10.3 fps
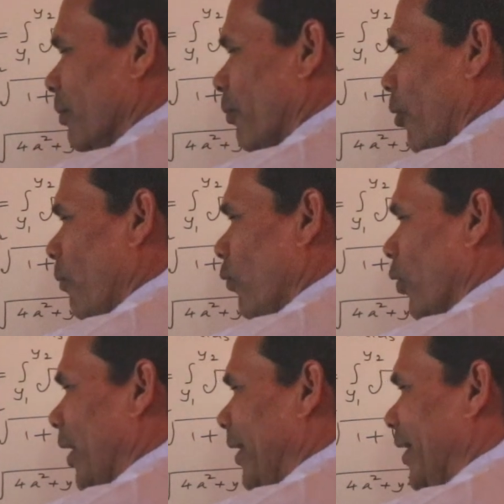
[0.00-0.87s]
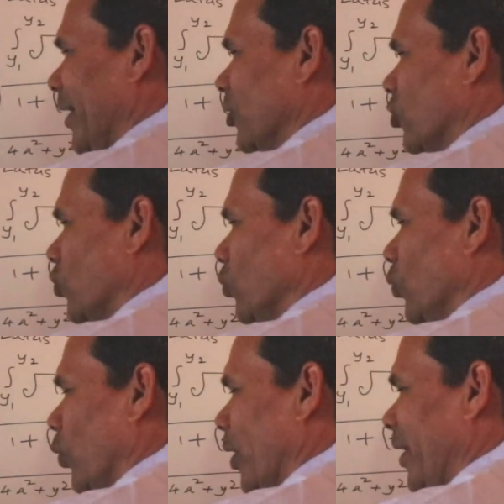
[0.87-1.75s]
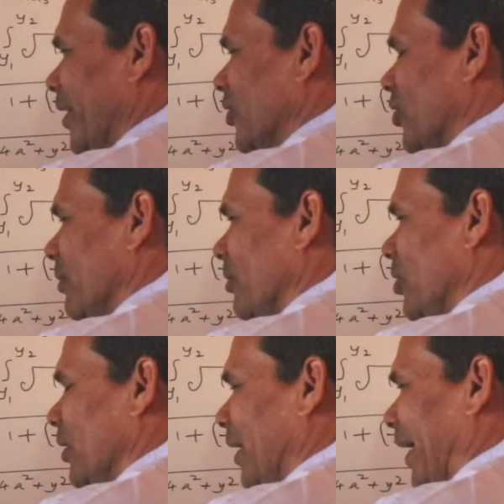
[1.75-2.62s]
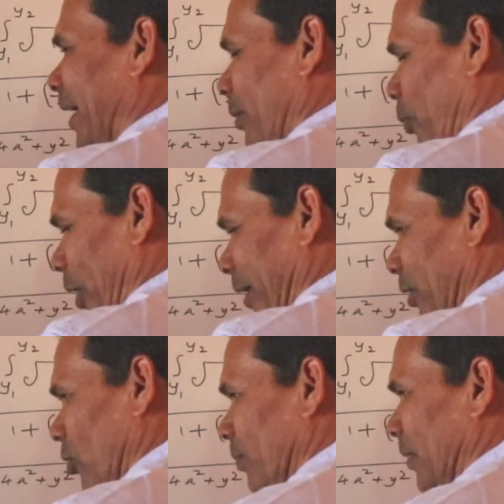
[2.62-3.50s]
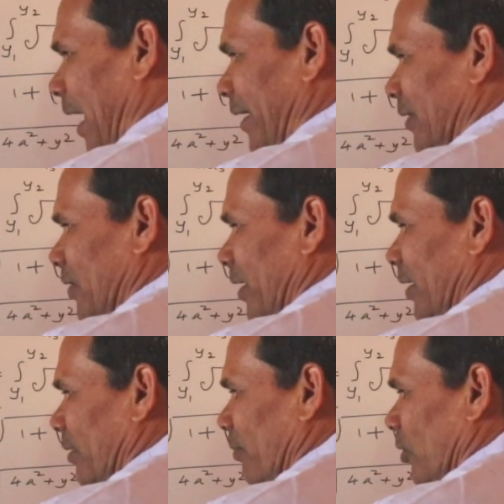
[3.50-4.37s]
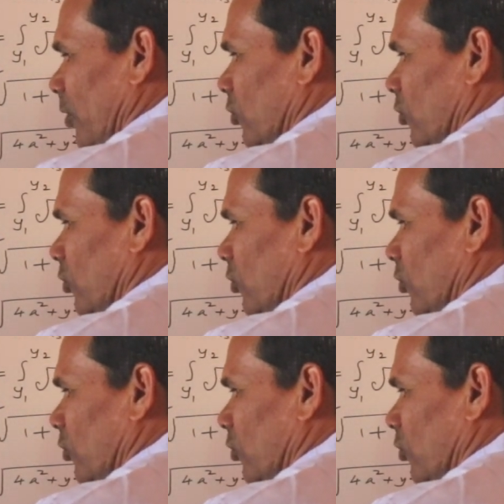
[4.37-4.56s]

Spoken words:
from vertex to one extremity end point of the lattice rectum.